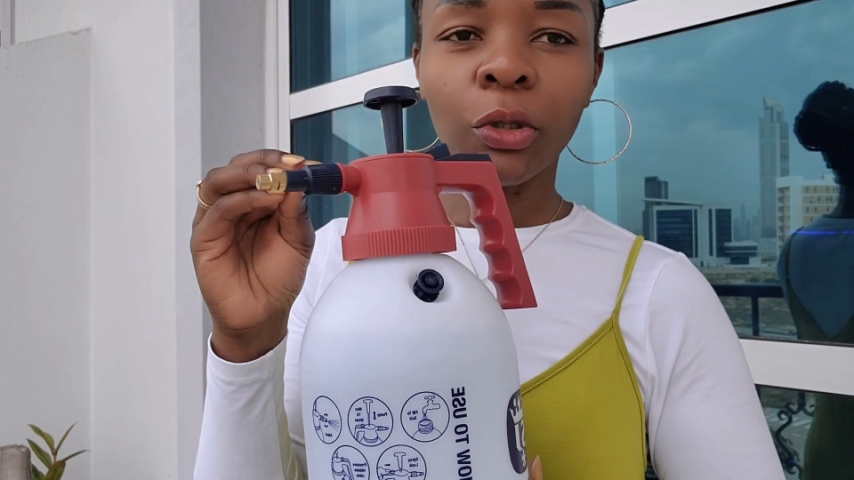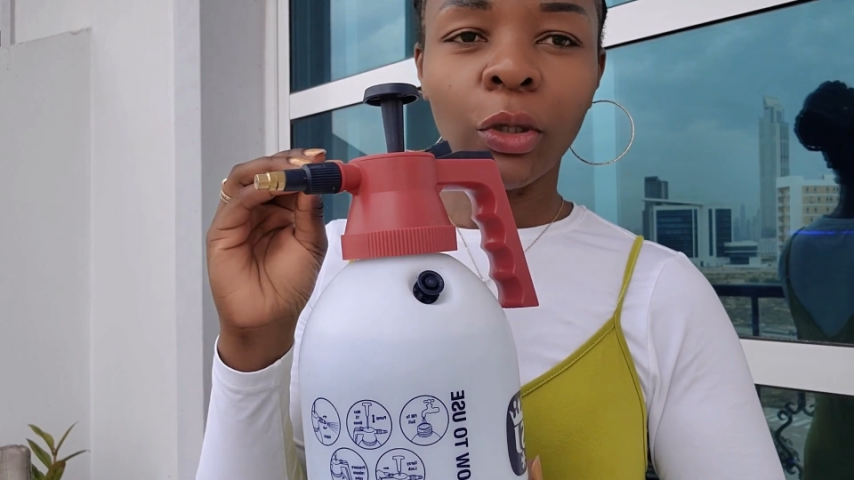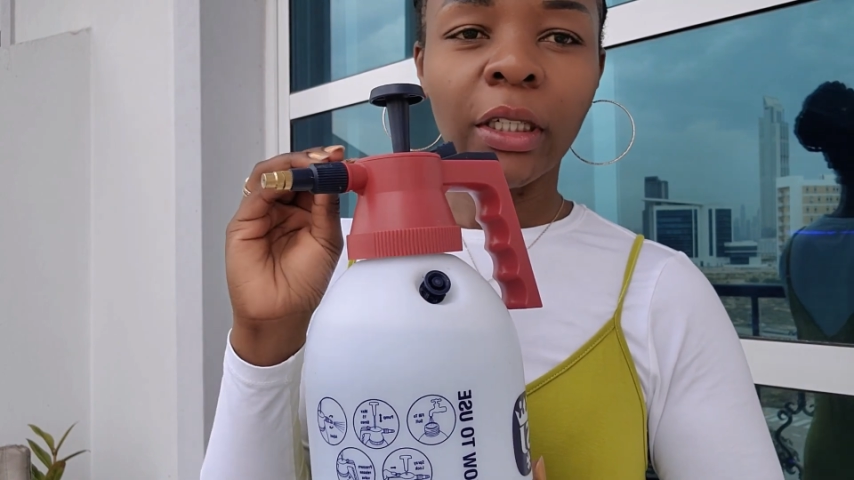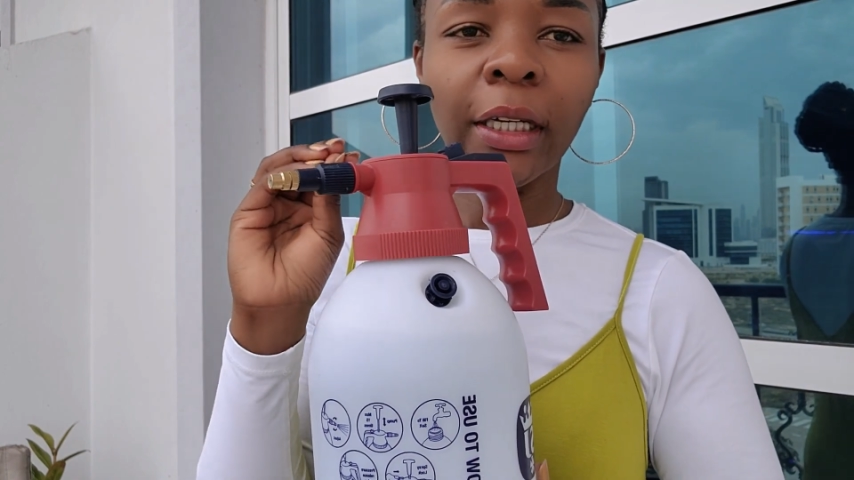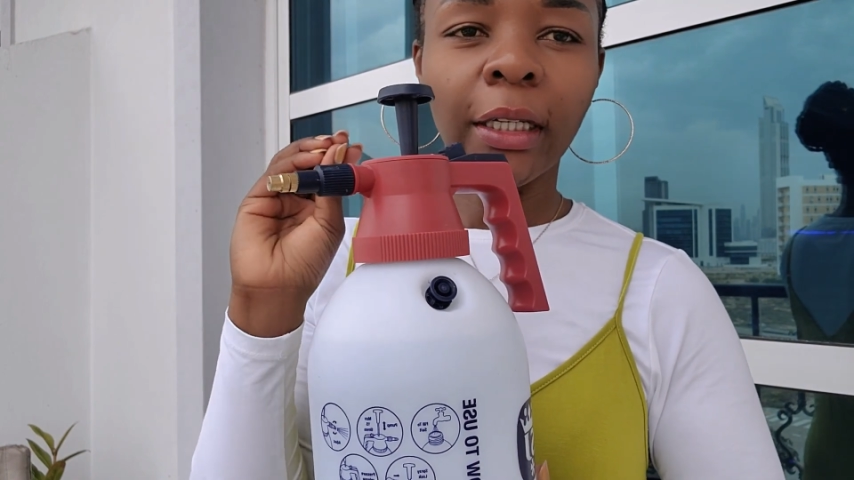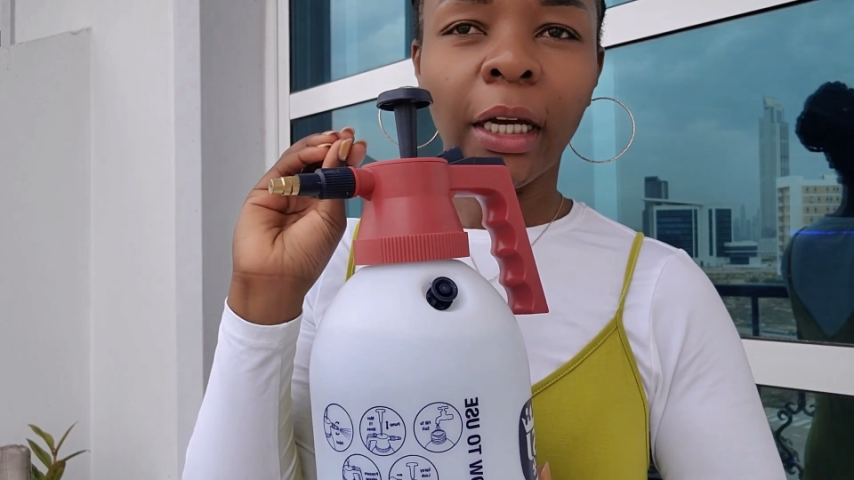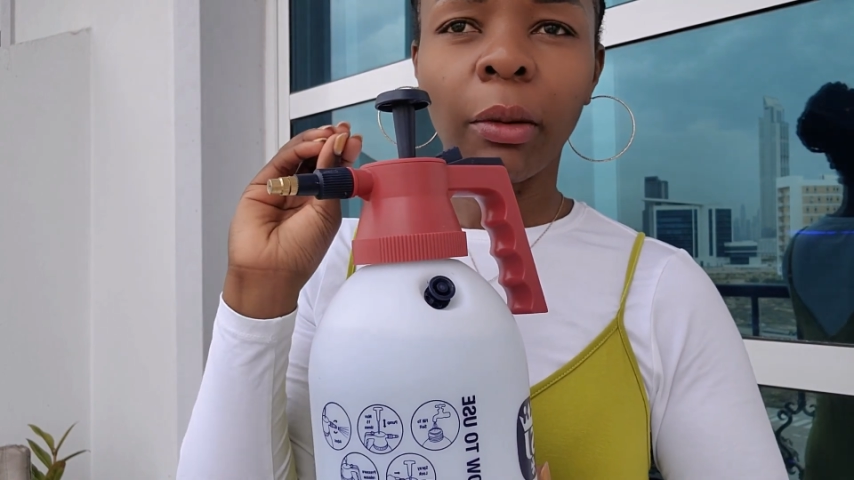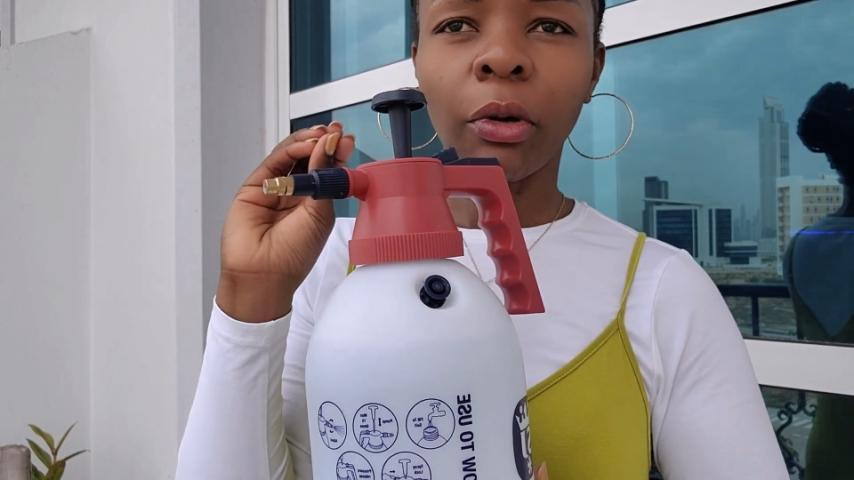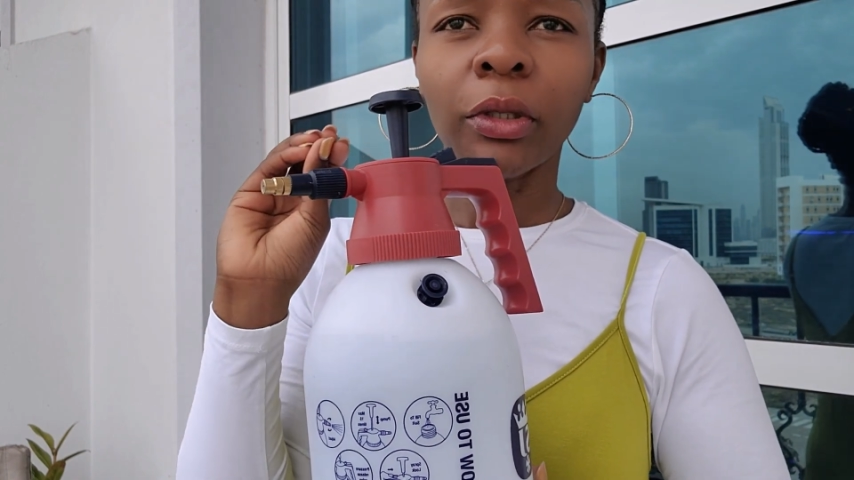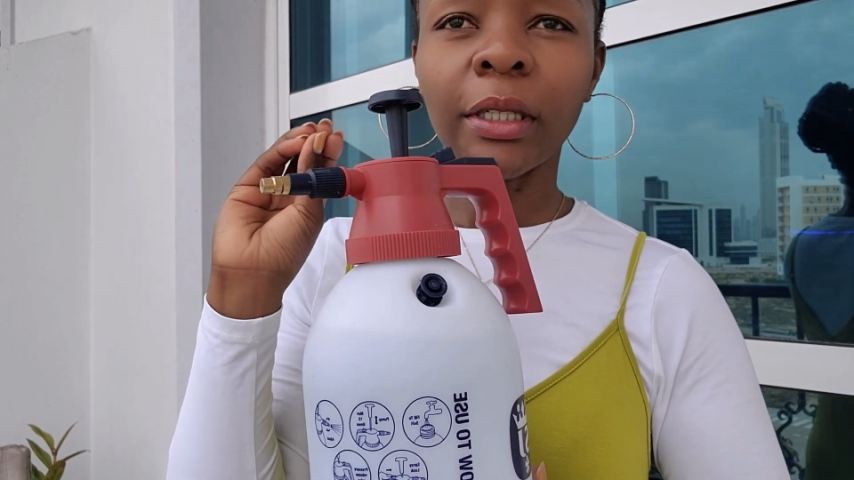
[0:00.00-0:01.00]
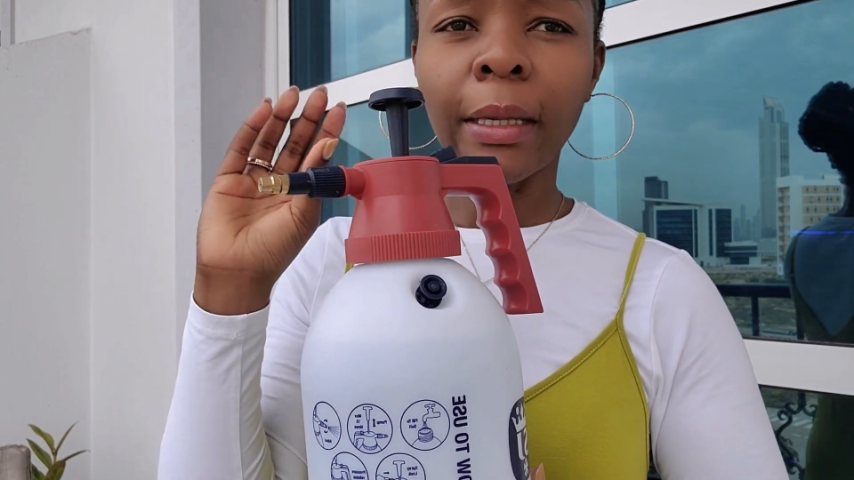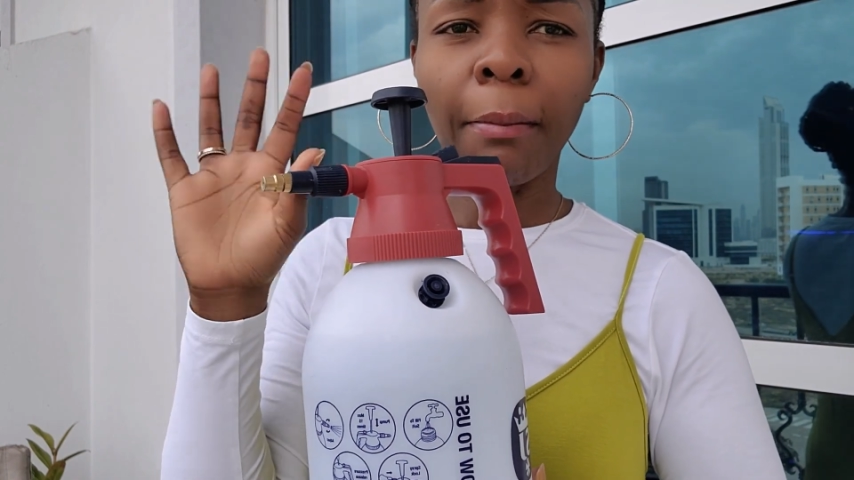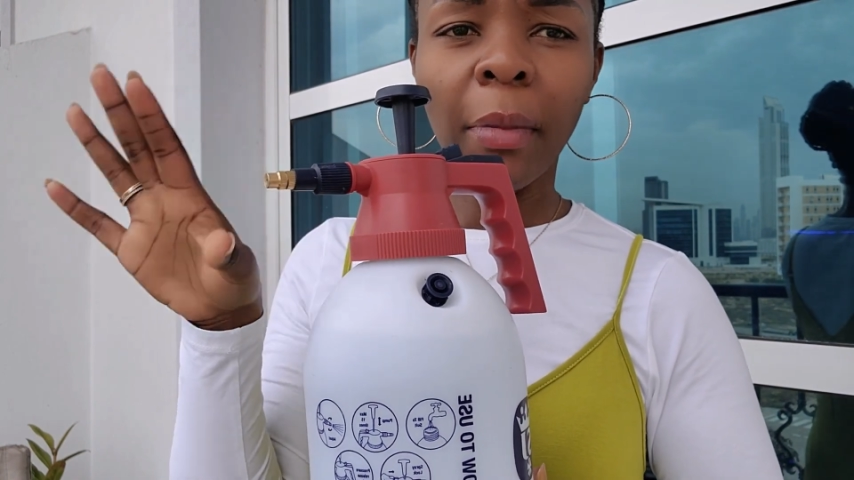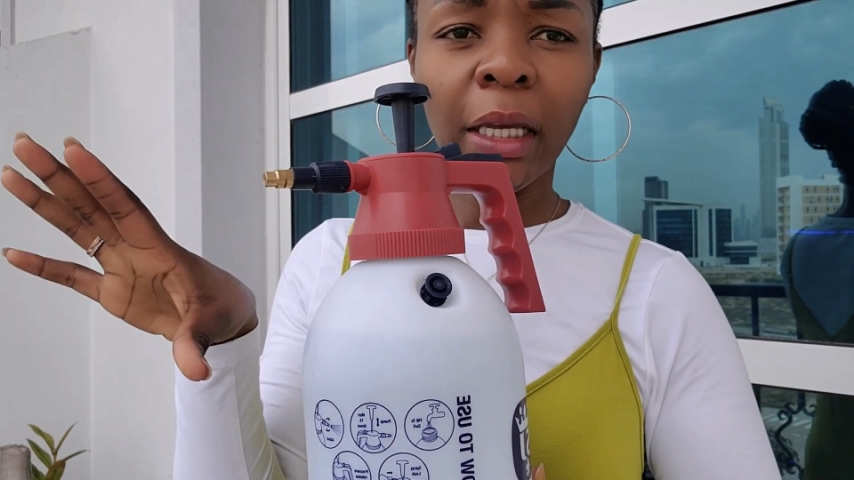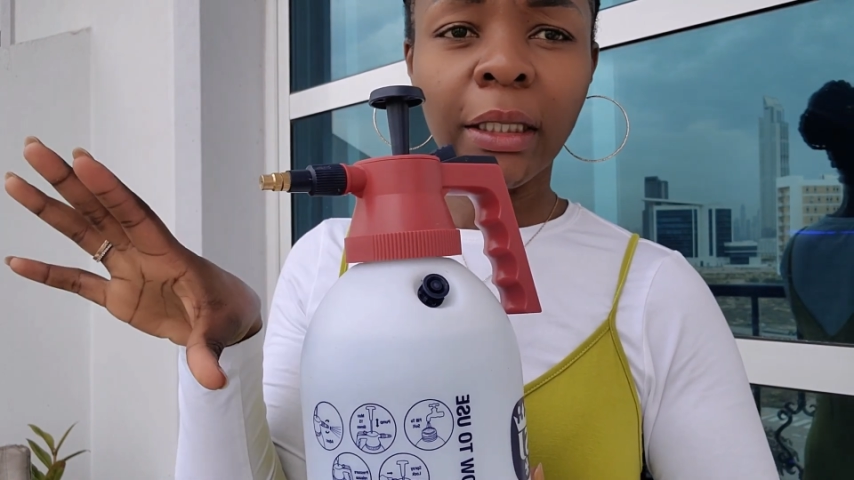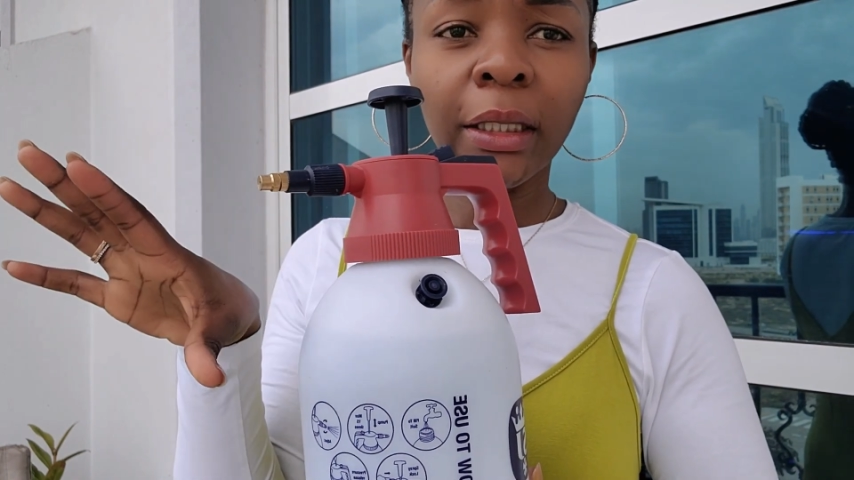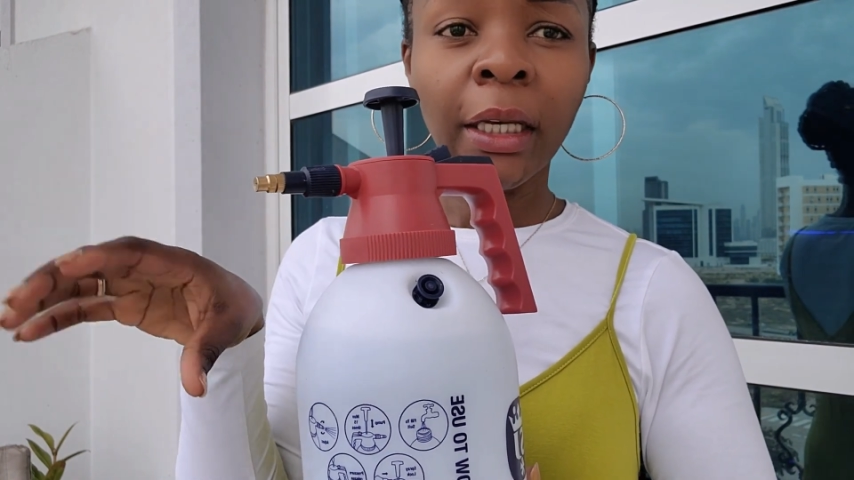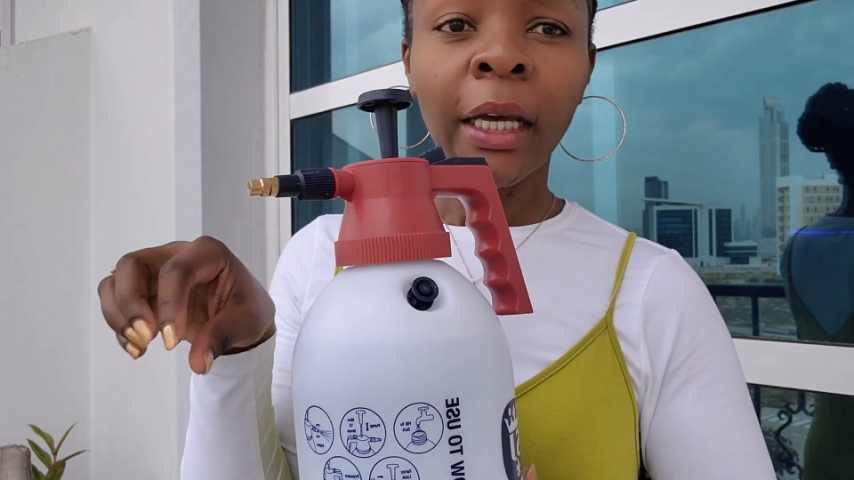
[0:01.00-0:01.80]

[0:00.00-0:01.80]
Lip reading: so it can come out as a mist,